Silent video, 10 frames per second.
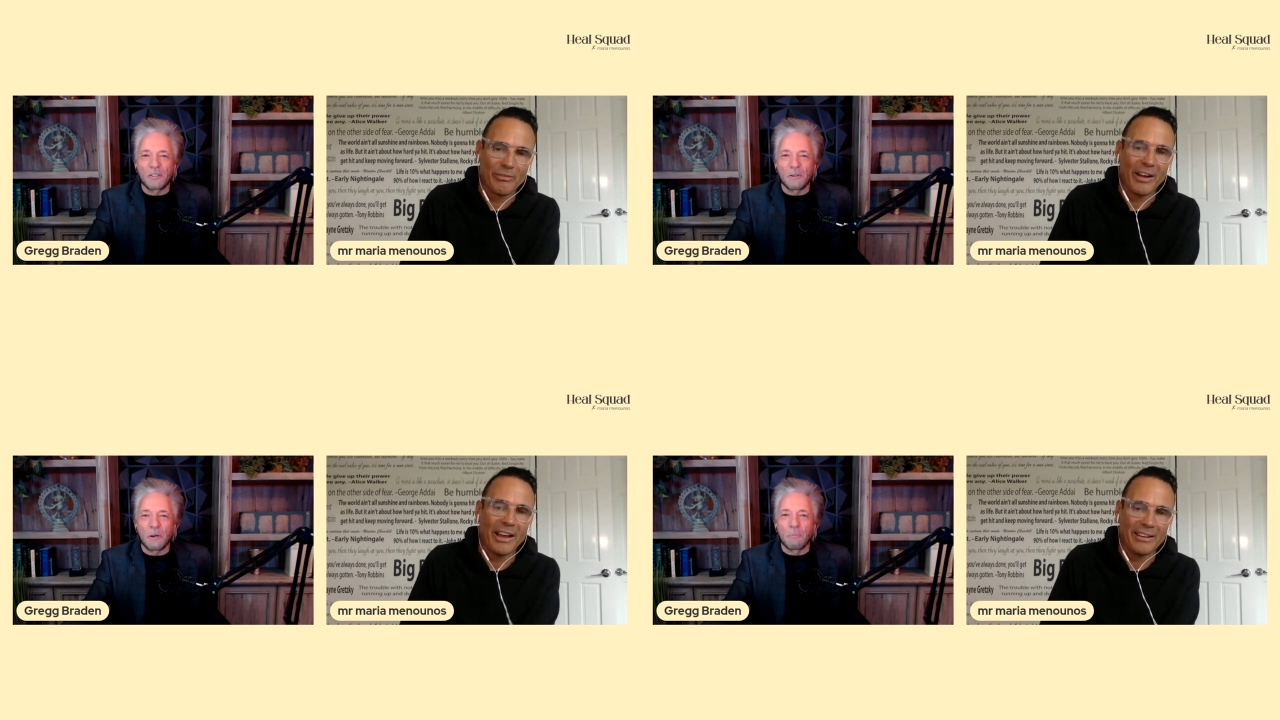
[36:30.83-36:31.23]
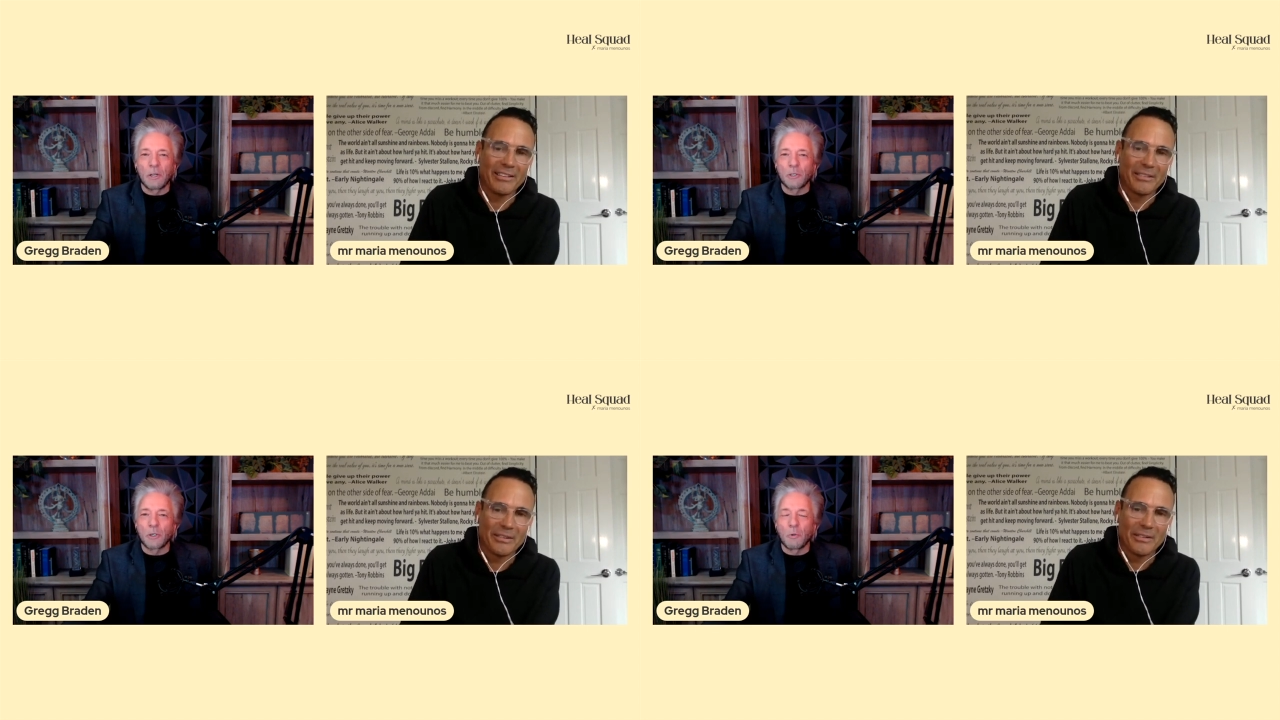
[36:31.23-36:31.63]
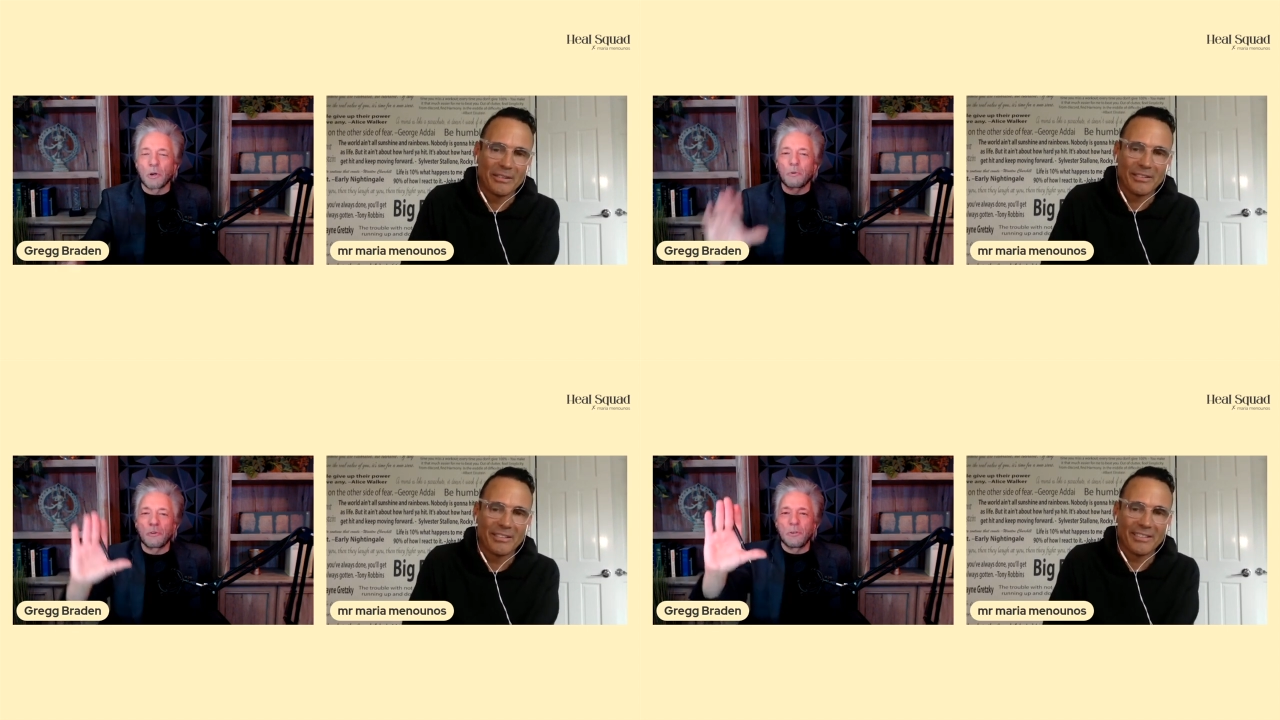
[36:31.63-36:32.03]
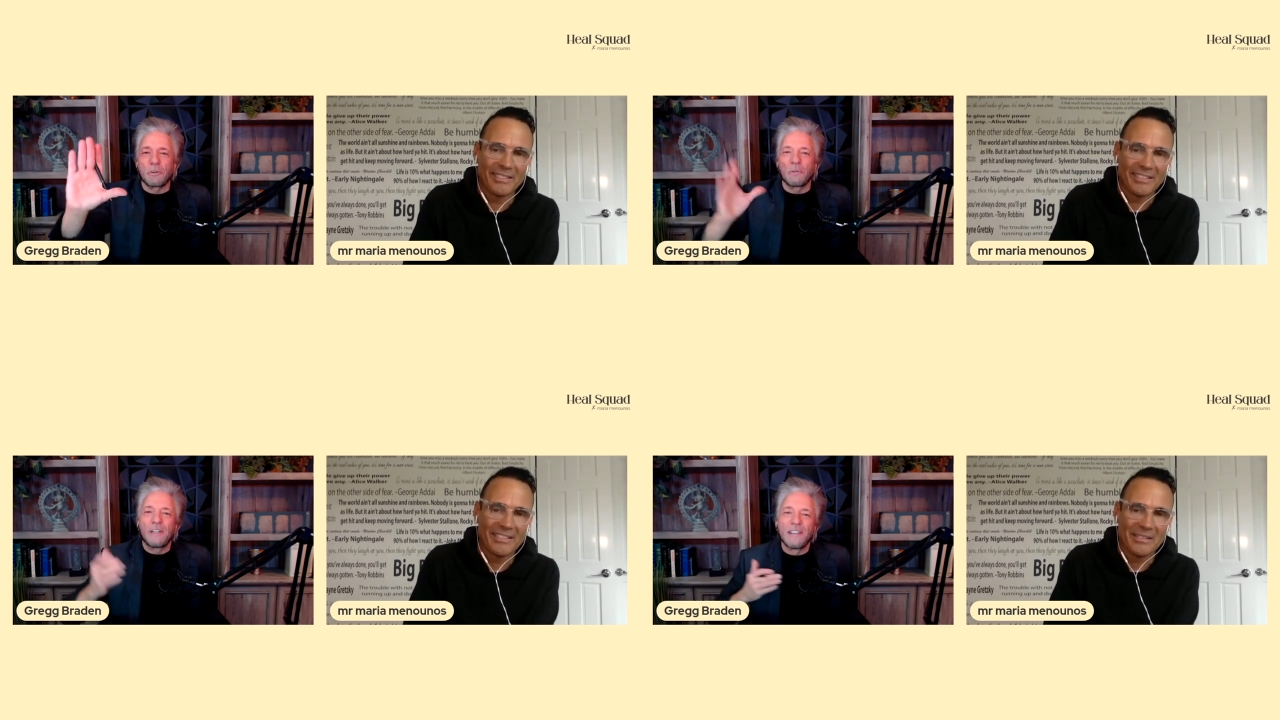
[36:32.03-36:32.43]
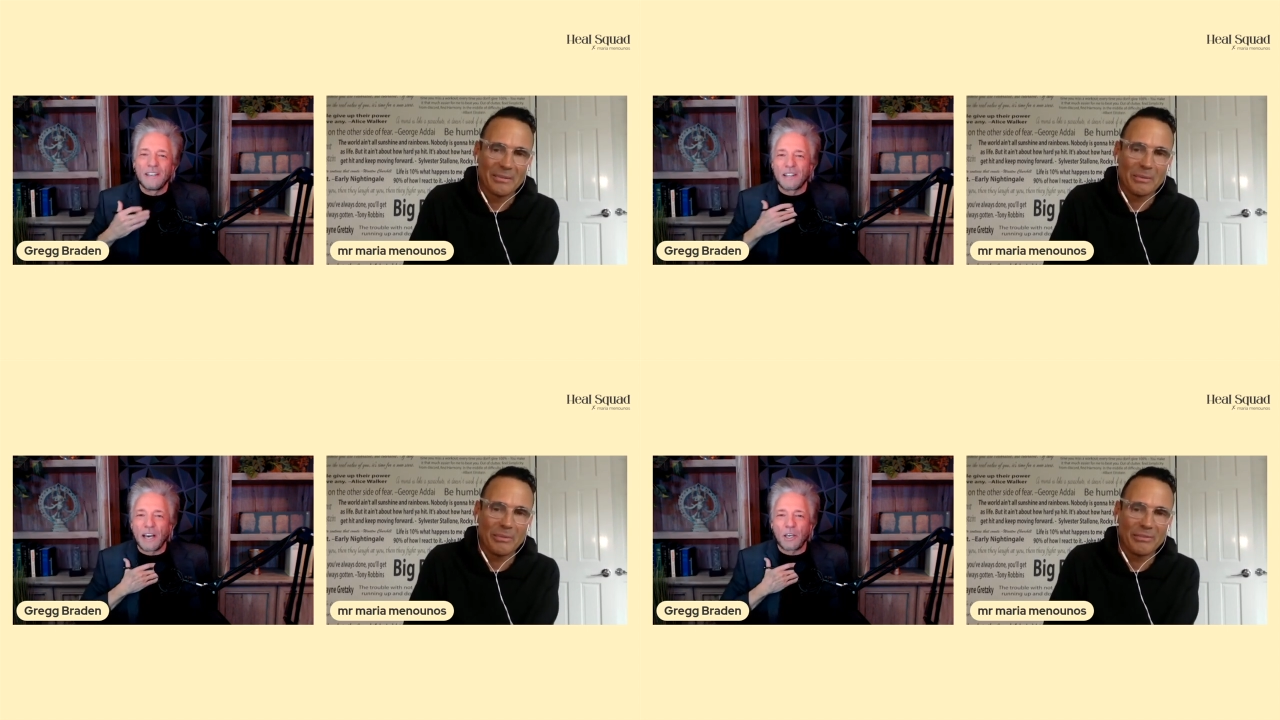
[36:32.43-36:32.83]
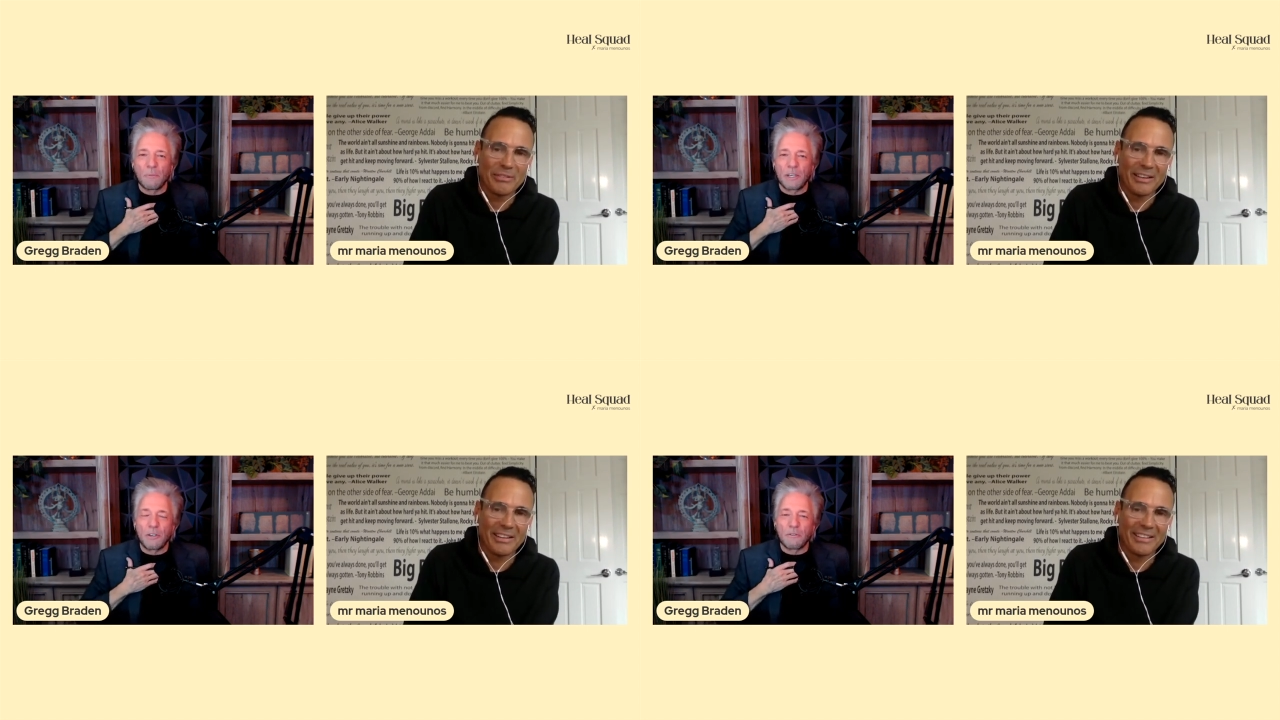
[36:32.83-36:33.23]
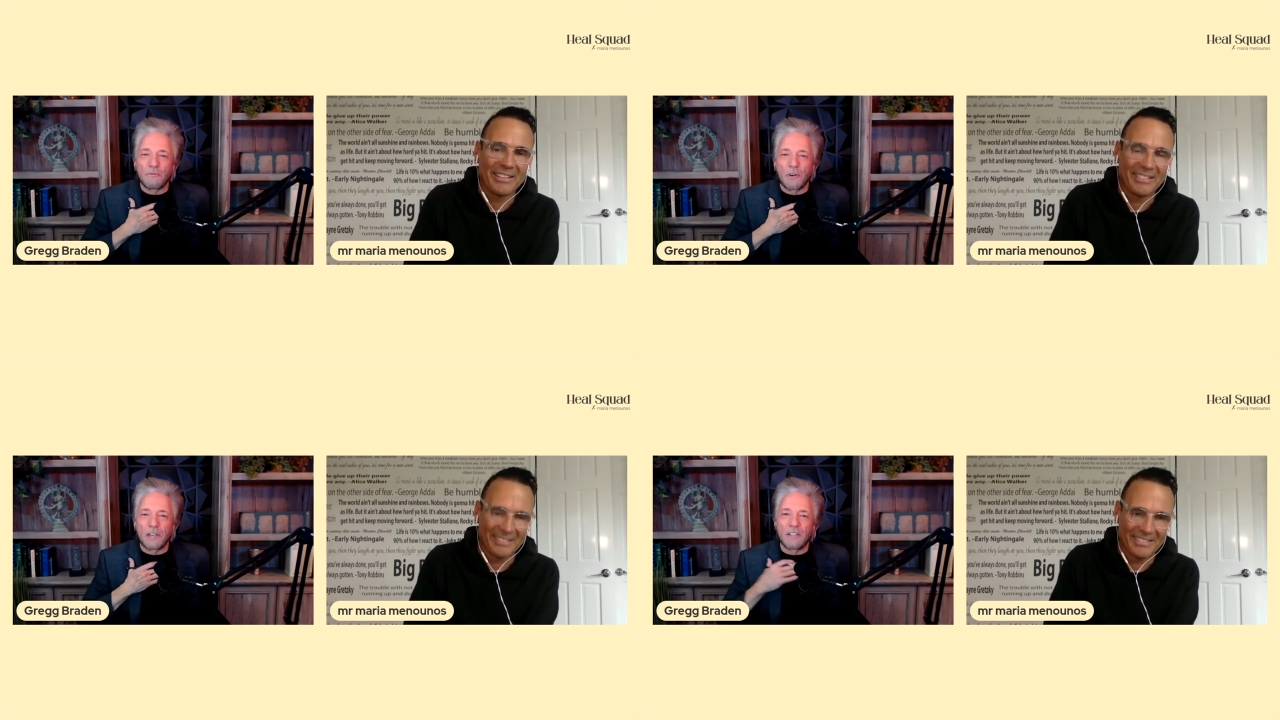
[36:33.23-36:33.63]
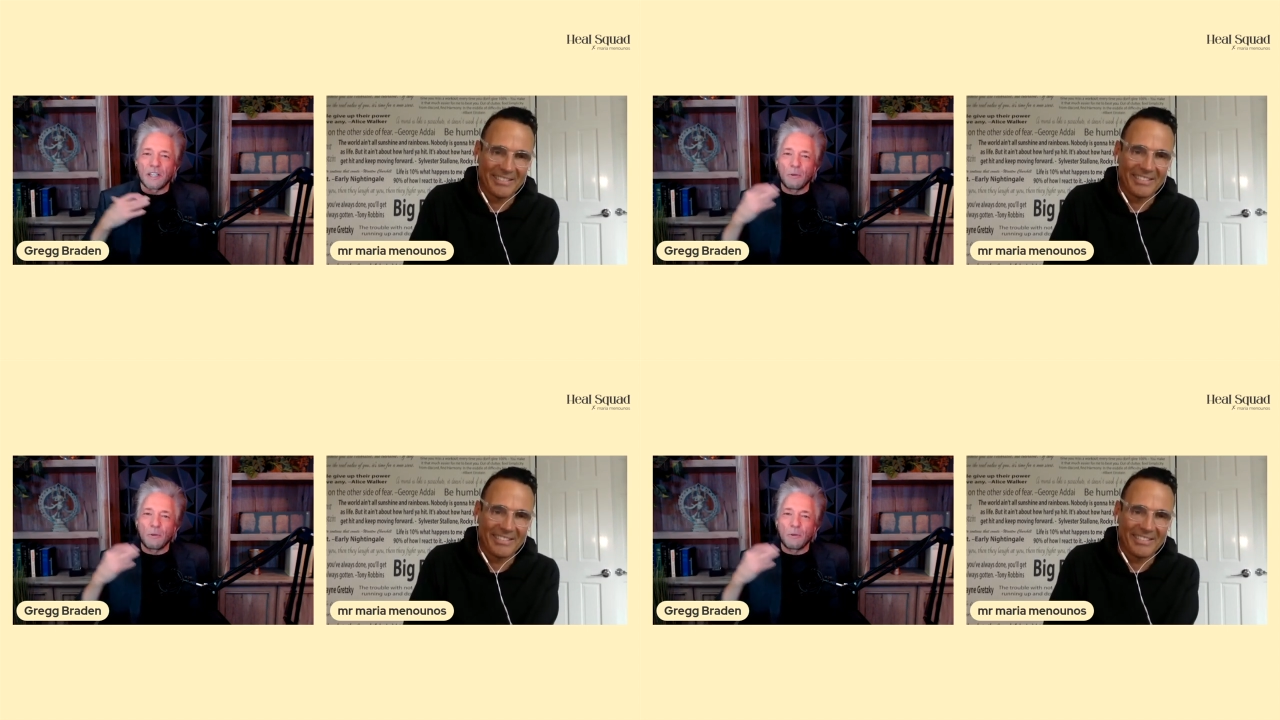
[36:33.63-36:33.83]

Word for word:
Speaker 1: a, a, pleasure to work with you. We'll thank you, my dear friend, and I